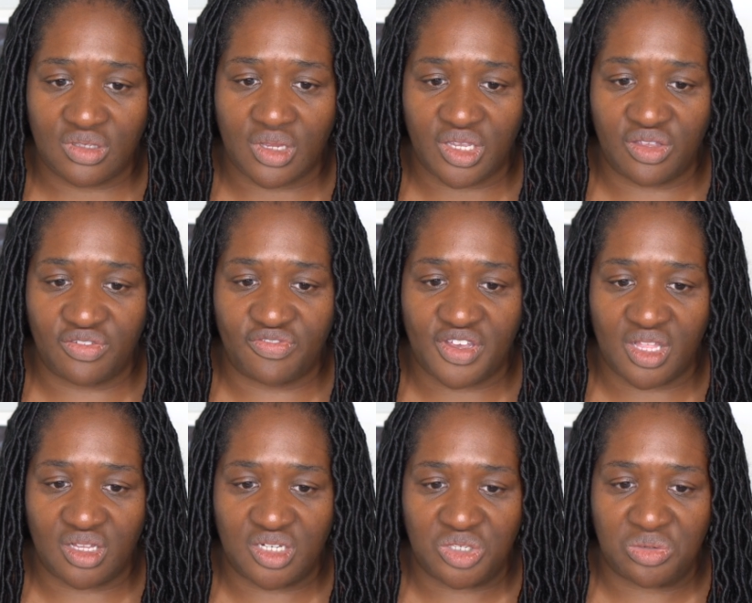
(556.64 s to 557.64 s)
like you
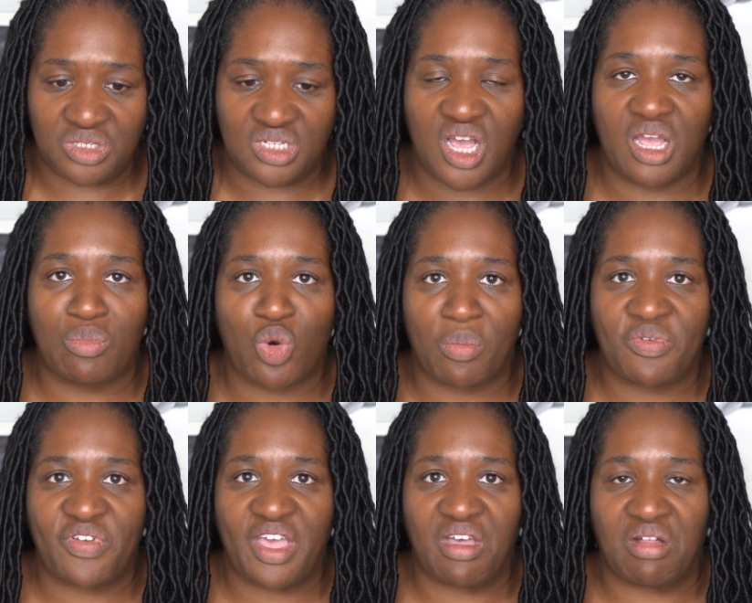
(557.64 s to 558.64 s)
fell into a time warp
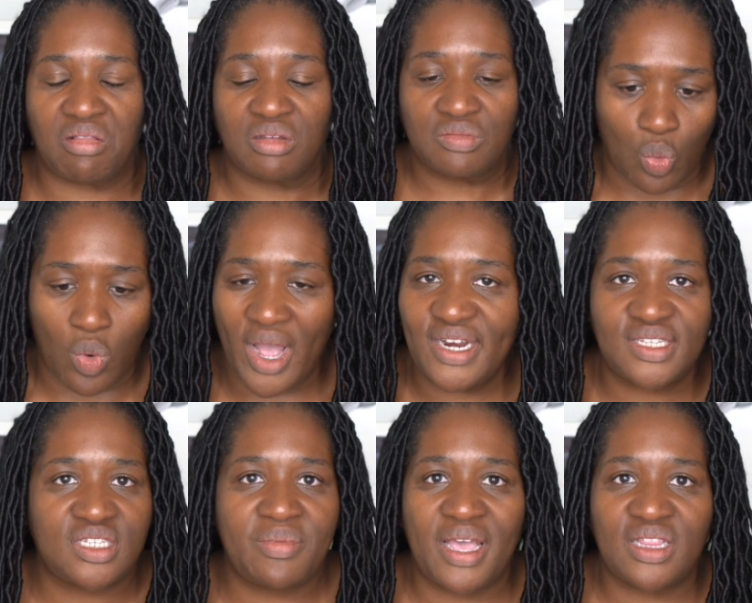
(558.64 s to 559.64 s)
of hell. Why does
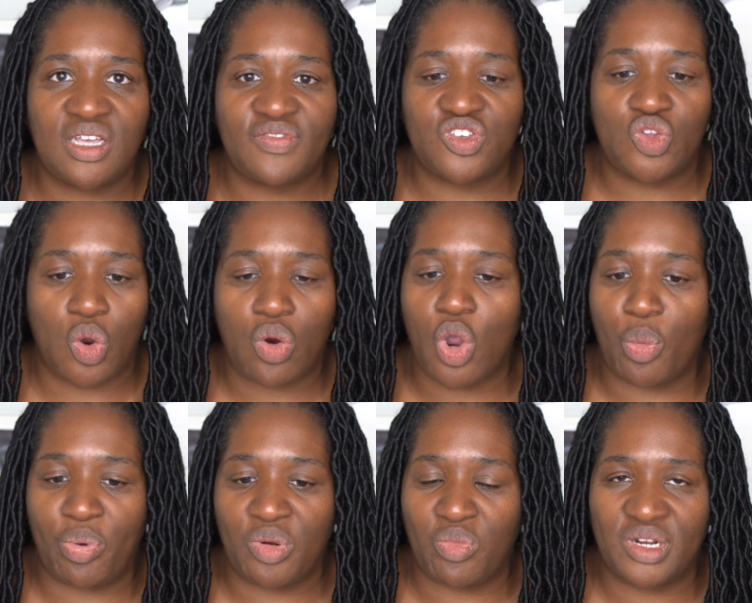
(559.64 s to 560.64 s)
this man leave the door
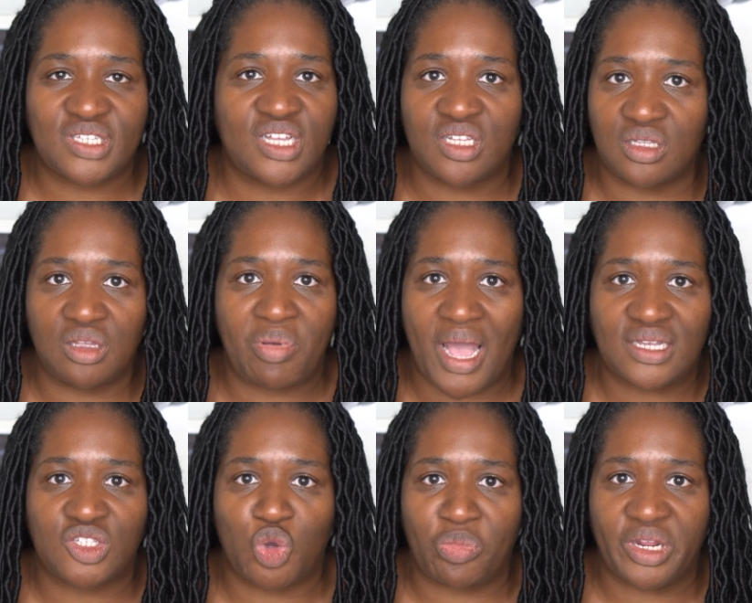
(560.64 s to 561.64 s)
open when it's clearly
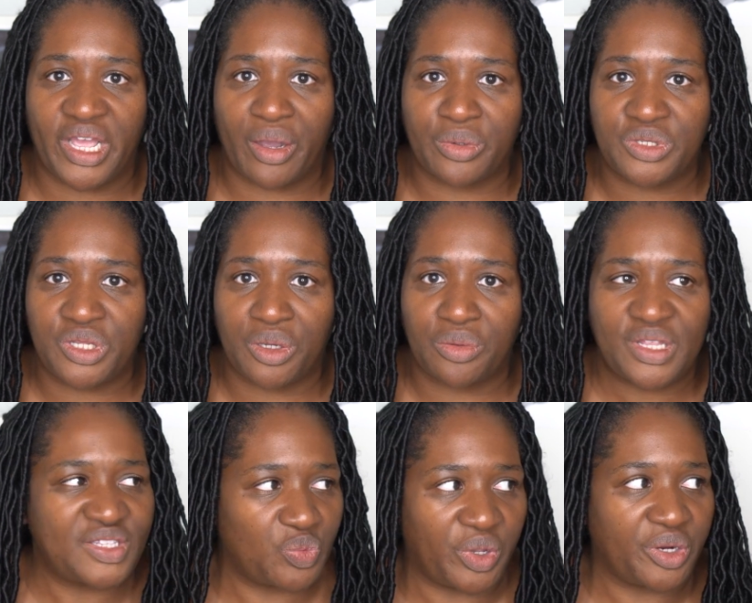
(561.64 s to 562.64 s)
past opening hours, though?
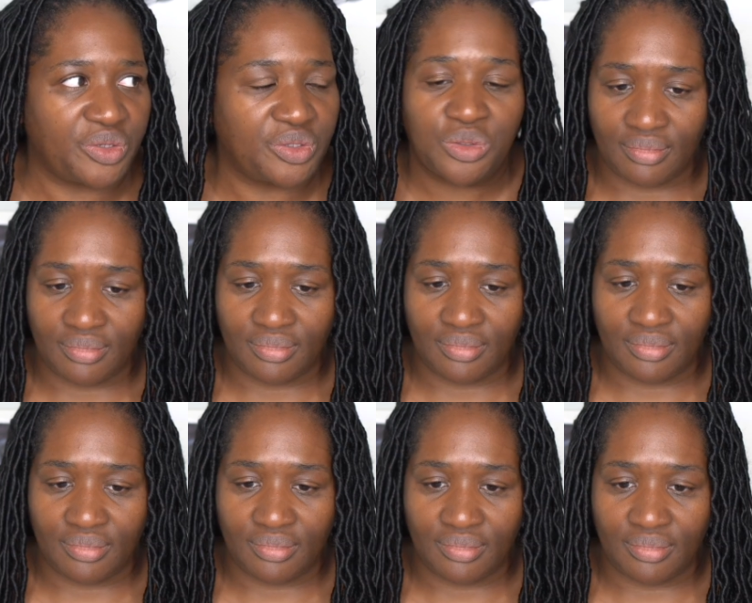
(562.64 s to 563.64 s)
That's weird.
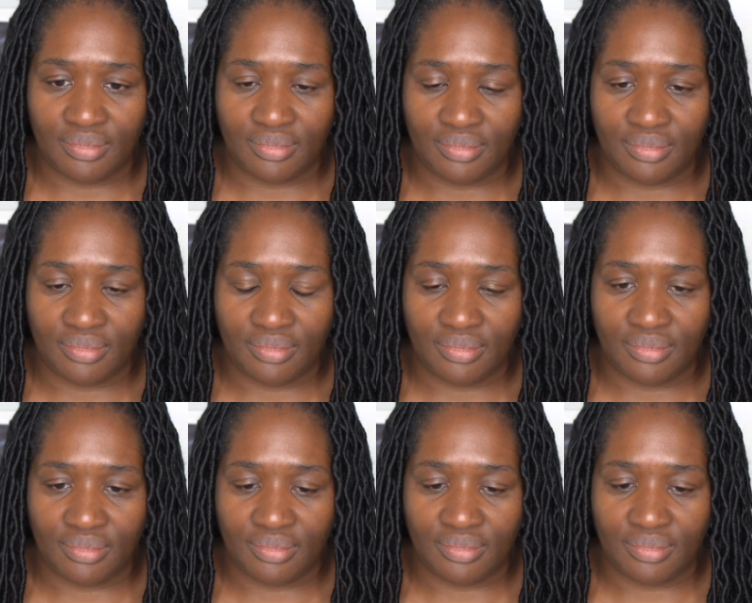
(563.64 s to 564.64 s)
It must really hurt to
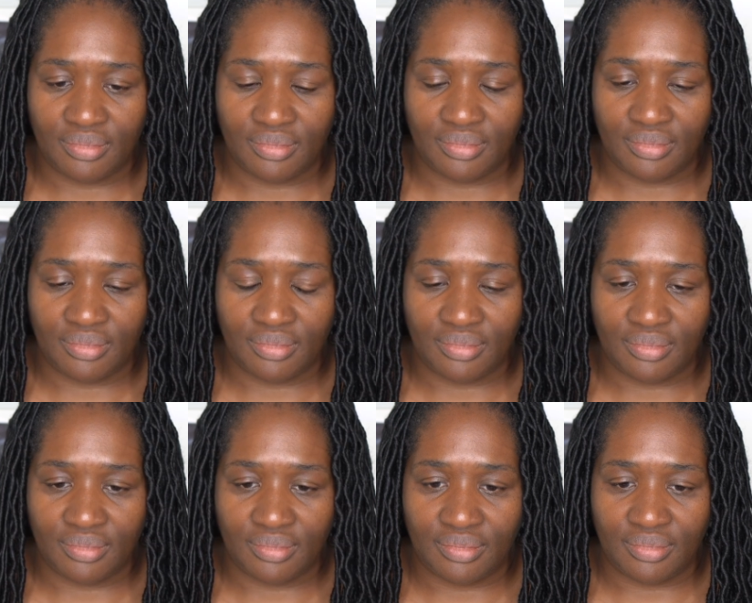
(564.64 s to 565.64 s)
see the Miyagi name
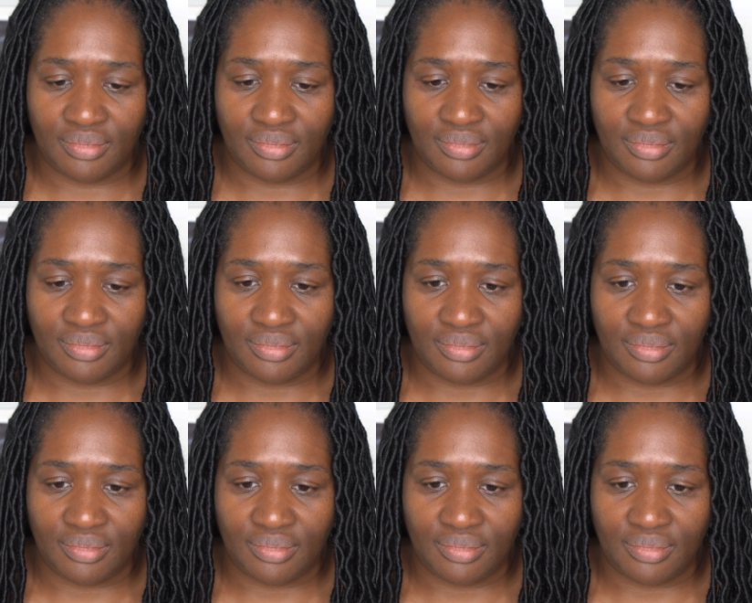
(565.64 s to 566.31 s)
dragged through the mud.